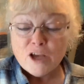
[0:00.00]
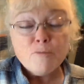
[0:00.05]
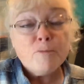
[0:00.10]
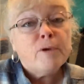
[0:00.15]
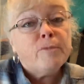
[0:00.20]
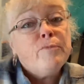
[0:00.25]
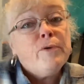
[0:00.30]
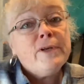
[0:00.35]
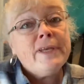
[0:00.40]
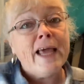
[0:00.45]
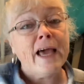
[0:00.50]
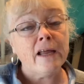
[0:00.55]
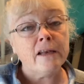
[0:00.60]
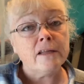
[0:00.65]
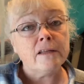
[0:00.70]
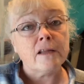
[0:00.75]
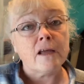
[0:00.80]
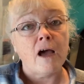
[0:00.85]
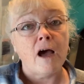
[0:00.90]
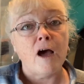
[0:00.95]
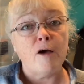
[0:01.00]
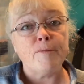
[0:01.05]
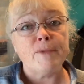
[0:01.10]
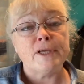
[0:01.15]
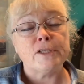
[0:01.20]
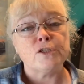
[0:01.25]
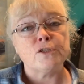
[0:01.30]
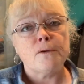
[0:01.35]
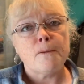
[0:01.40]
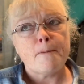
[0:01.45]
but put down in the
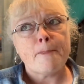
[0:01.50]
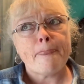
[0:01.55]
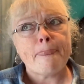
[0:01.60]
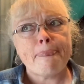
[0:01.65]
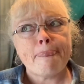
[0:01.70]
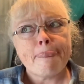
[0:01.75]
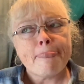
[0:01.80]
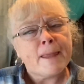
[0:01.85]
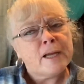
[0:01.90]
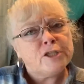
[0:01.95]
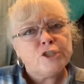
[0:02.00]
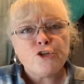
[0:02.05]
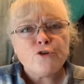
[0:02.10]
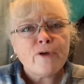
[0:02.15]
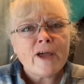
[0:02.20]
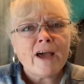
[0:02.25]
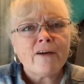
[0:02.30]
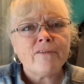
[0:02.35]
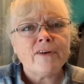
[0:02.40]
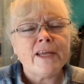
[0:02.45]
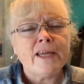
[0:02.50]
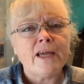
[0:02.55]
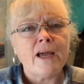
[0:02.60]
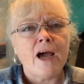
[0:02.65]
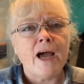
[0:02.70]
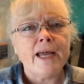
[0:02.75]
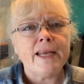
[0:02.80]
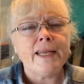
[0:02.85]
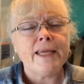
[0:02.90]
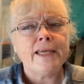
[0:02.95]
comments, do you have any
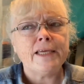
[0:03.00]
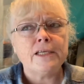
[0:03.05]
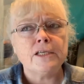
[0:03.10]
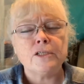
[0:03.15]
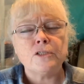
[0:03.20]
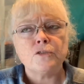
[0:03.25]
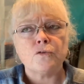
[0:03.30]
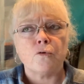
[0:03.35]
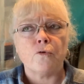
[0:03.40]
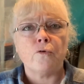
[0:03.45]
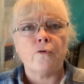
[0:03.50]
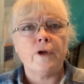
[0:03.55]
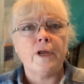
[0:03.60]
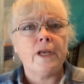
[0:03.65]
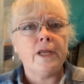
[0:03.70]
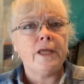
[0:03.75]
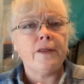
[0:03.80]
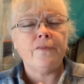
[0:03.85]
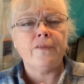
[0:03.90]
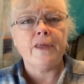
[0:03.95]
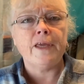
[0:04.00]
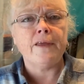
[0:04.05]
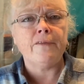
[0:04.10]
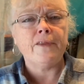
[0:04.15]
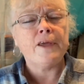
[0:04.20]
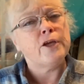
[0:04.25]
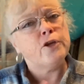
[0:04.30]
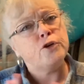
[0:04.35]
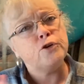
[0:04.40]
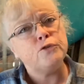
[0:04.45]
ideas or anything that you